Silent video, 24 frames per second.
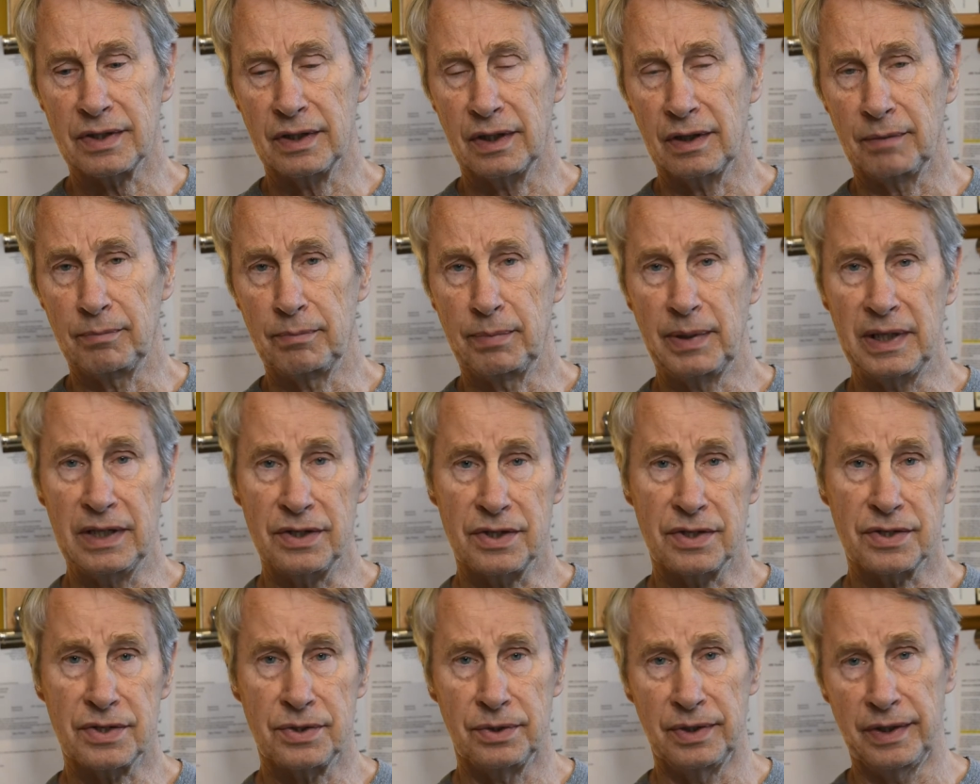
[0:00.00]
a
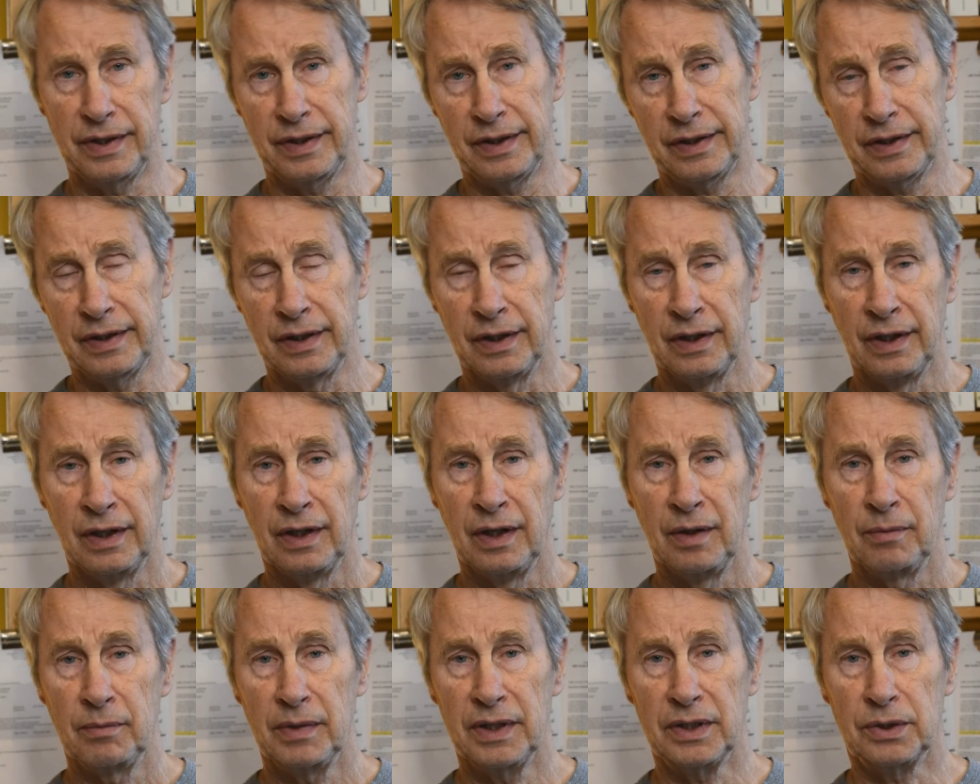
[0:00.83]
peace treaty
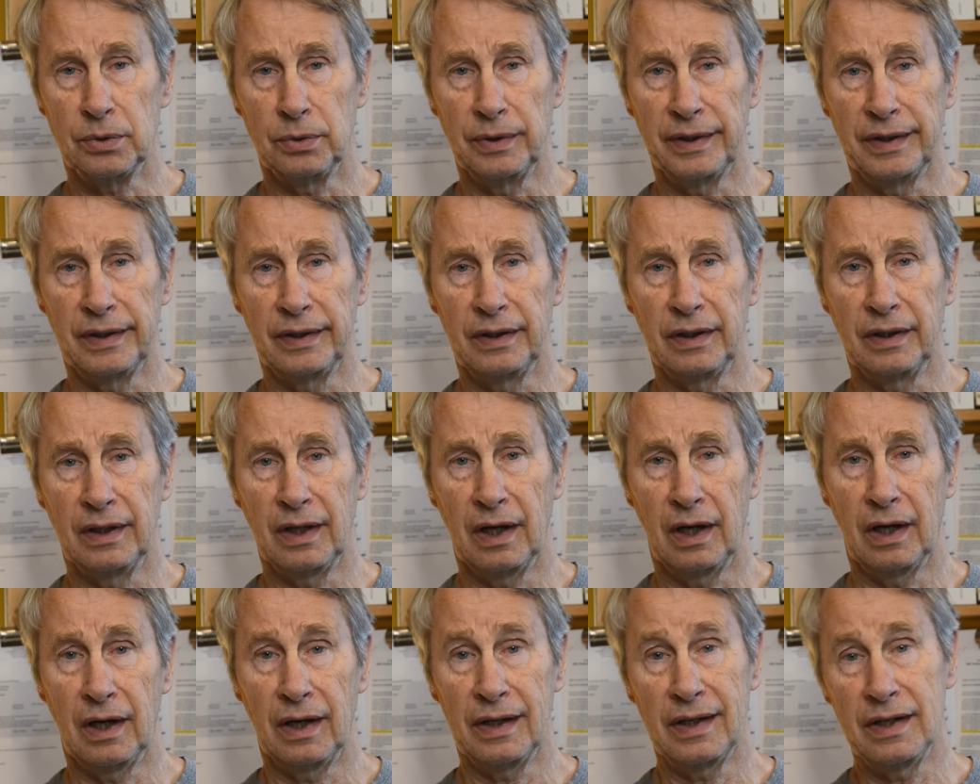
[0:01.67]
between
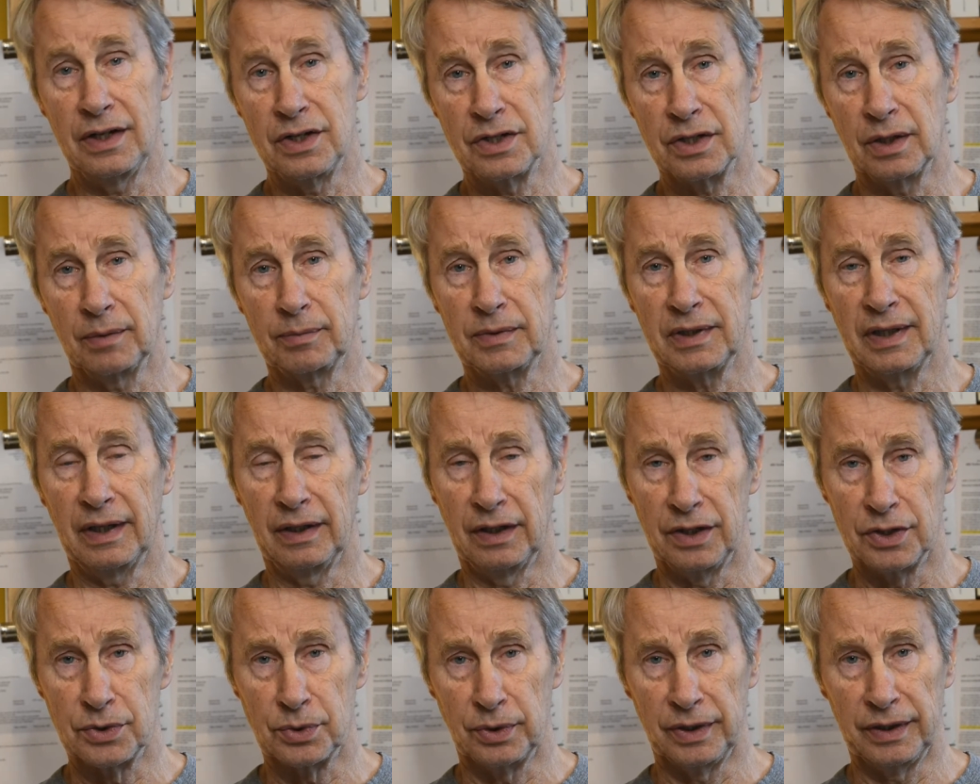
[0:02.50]
Egypt and
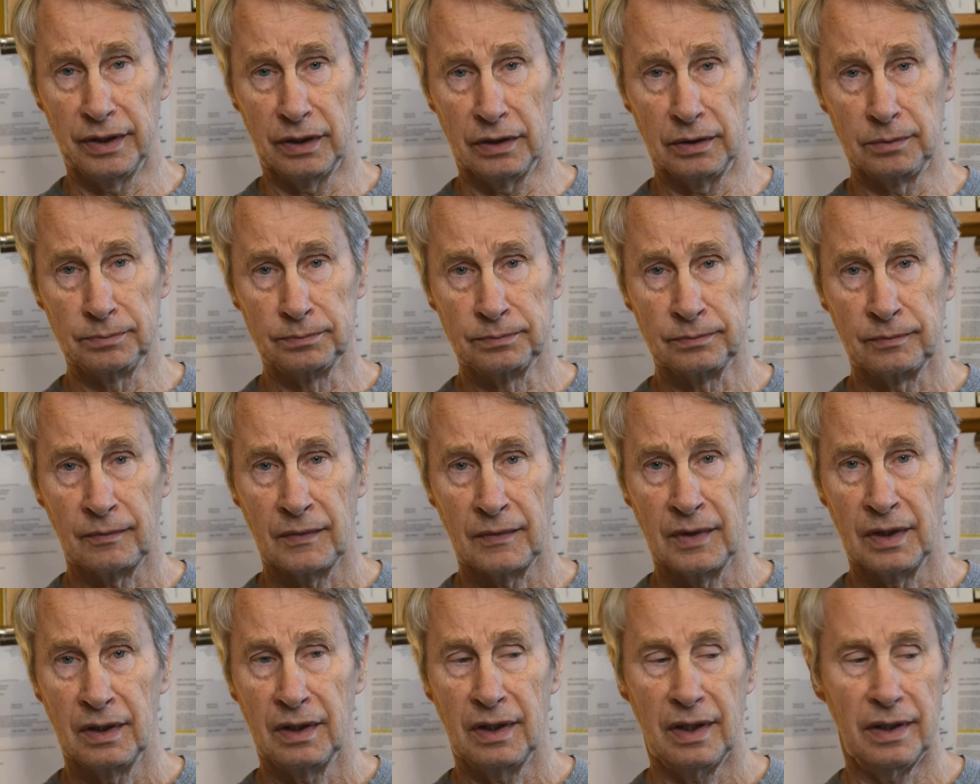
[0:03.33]
Israel
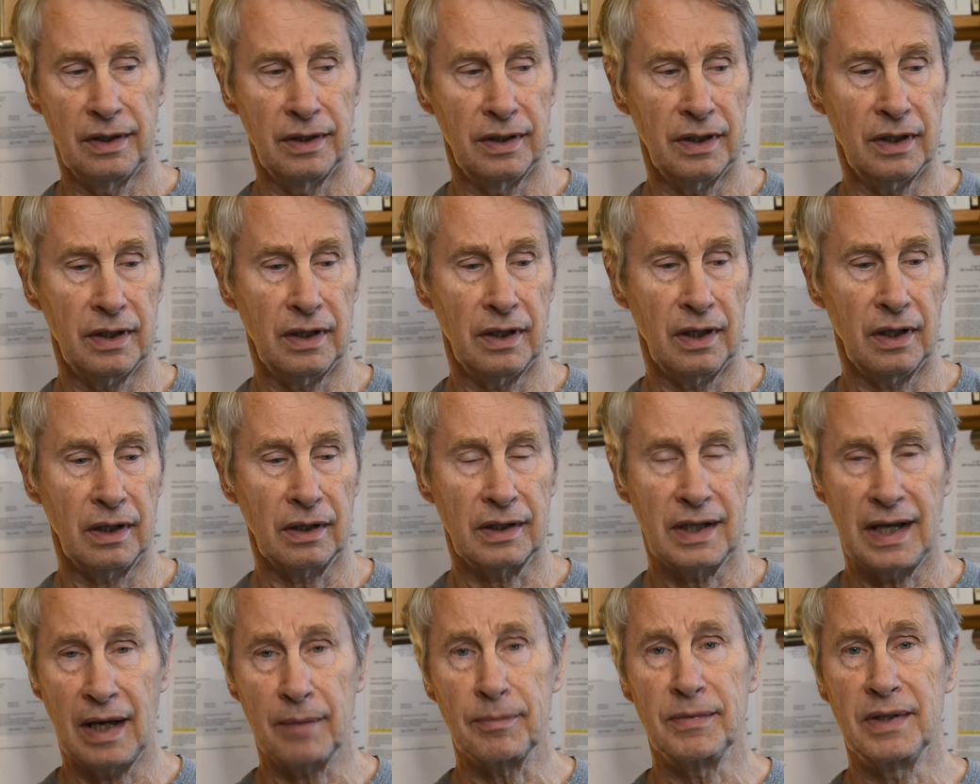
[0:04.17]
in the
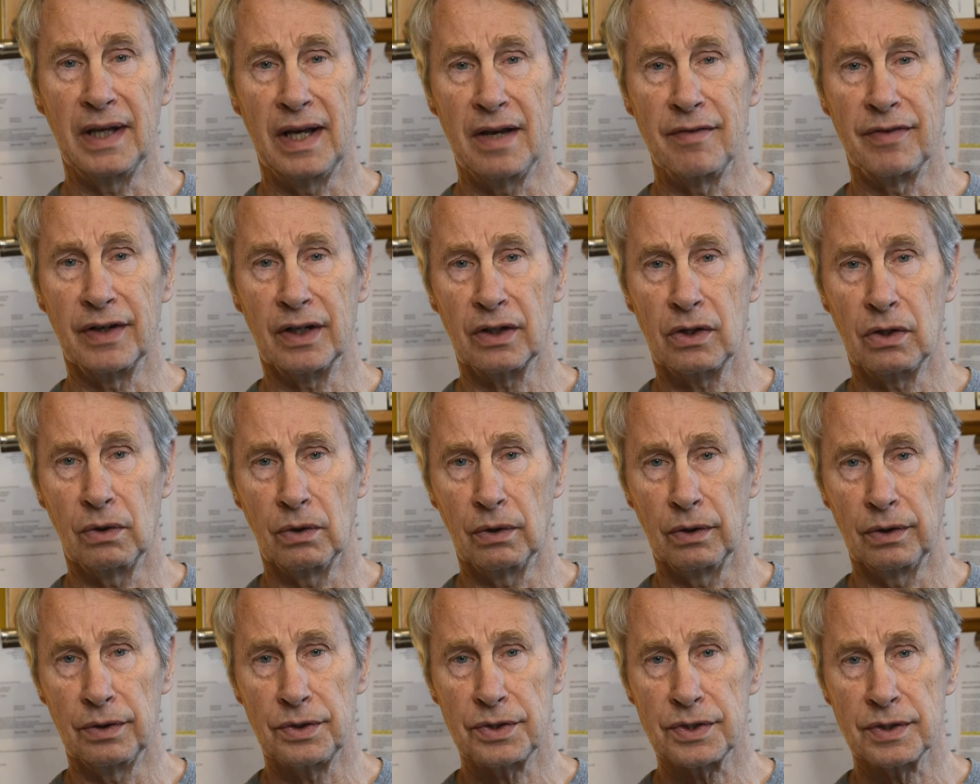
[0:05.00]
Camp David
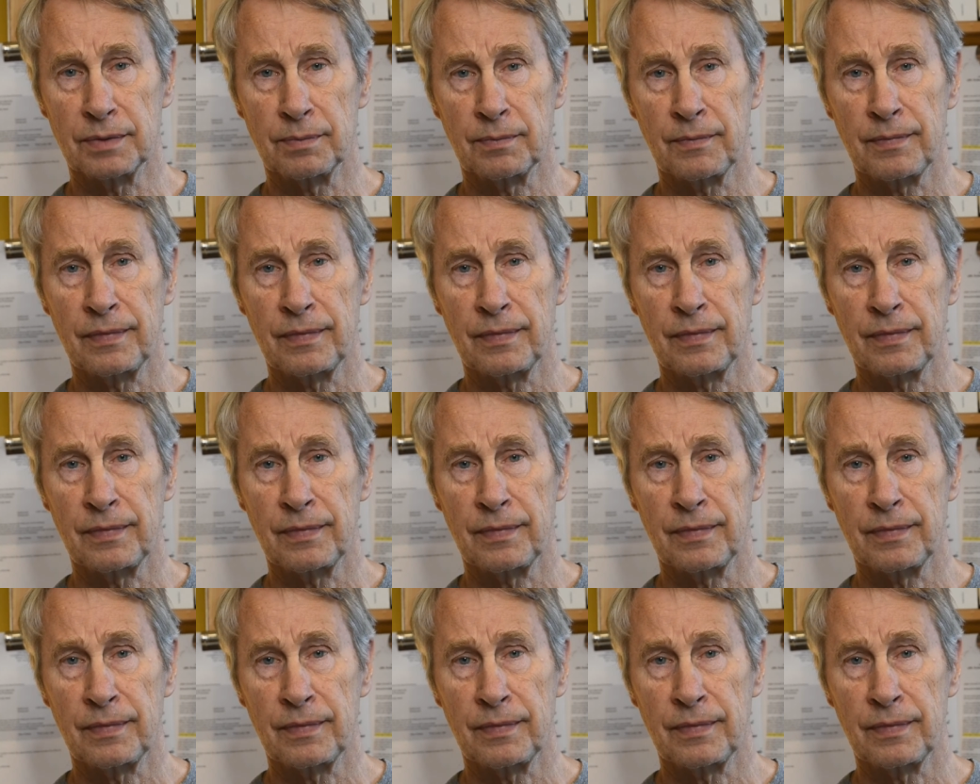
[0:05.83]
Accords.